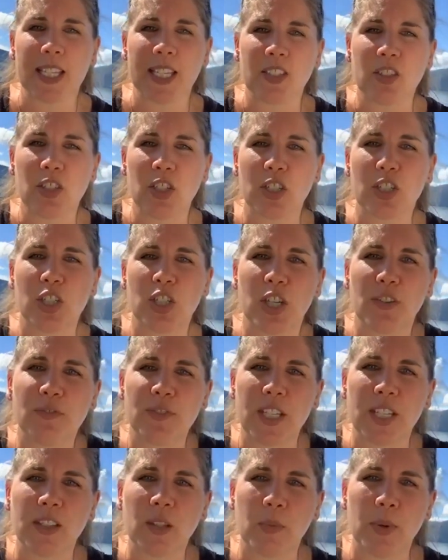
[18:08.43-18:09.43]
It's just
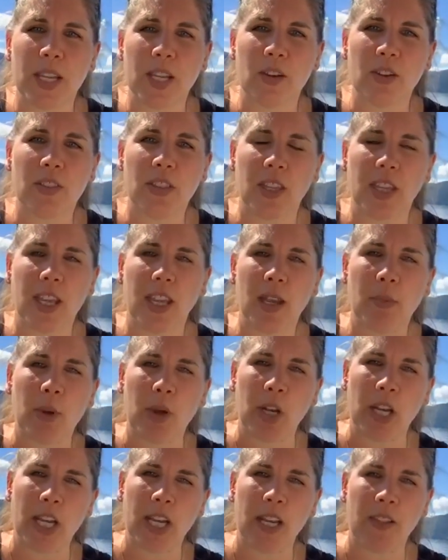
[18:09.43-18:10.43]
shifting the way you're thinking
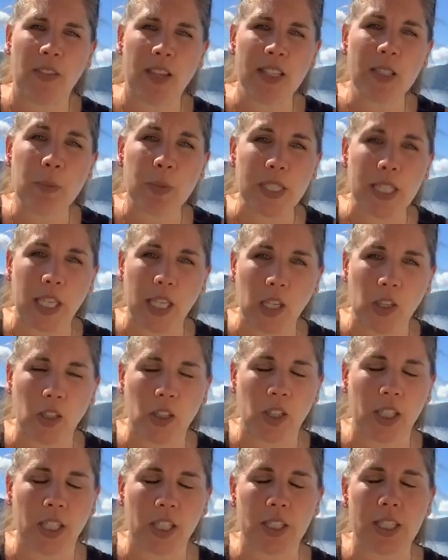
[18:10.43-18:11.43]
about it. And in this
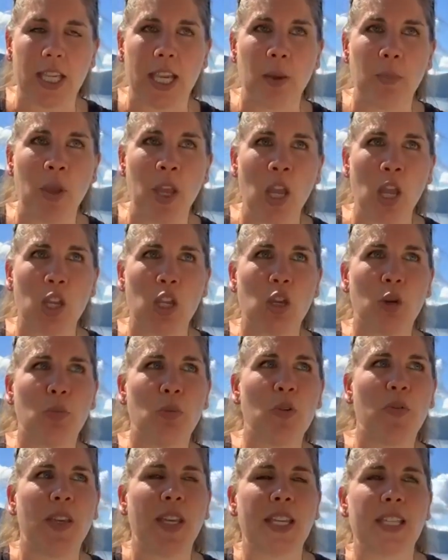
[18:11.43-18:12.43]
particular little tip, you're
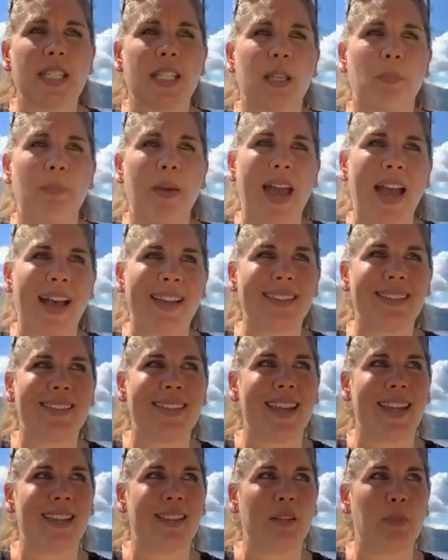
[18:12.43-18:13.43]
moving it to the past
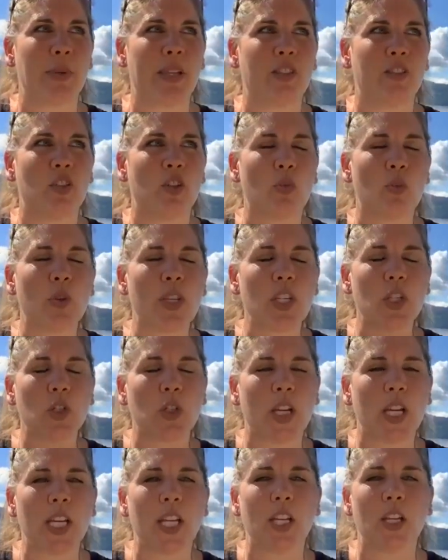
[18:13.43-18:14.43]
tense, because you're
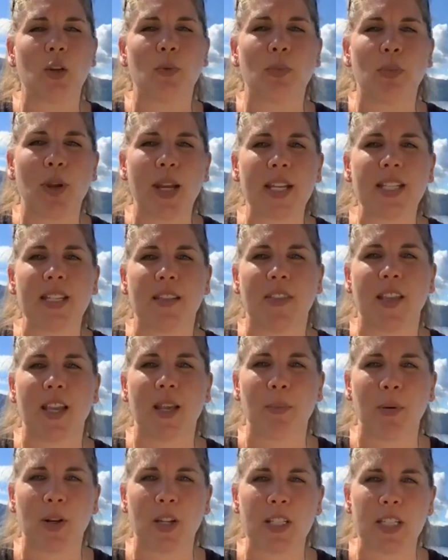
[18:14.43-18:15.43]
retraining your brain to think
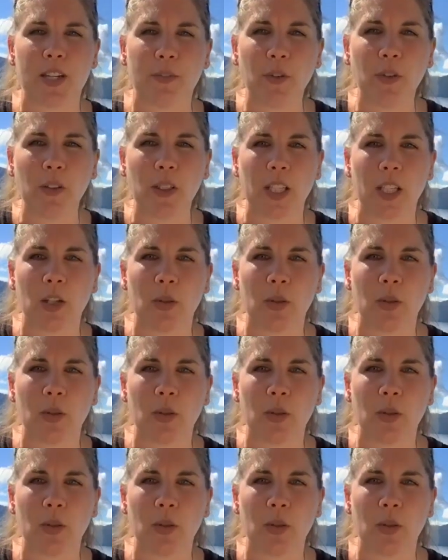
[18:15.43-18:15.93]
about it differently.